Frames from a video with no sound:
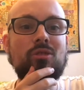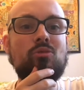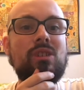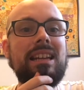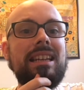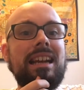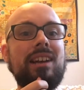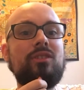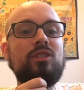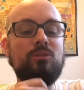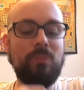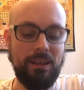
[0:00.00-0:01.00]
really have
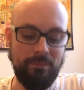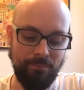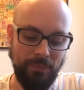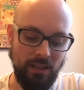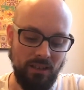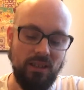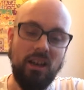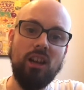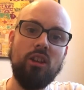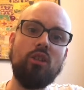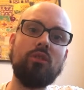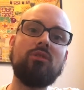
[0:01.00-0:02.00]
spent a
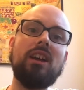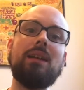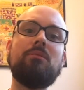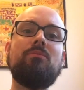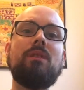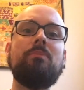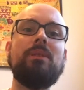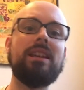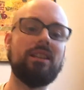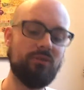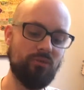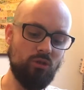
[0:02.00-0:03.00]
lot of time with my
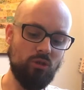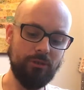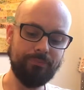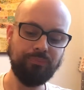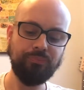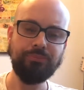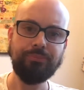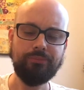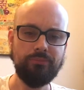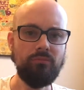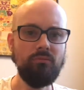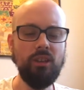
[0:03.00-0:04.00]
PS4
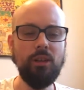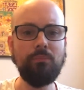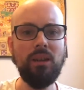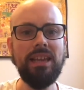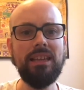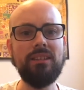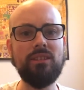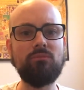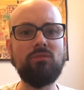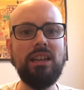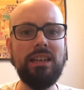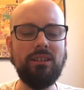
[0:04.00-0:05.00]
playing some
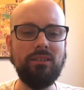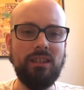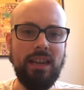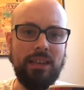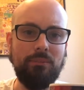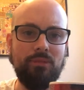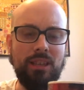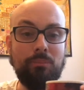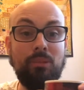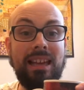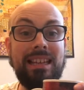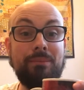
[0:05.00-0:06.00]
really good games and
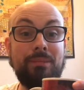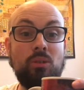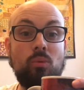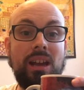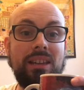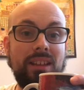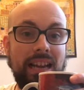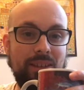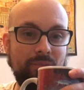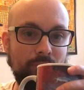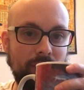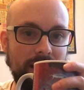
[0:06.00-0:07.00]
playing them in a way that I
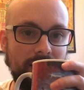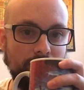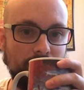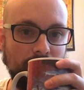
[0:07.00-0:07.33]
haven't played them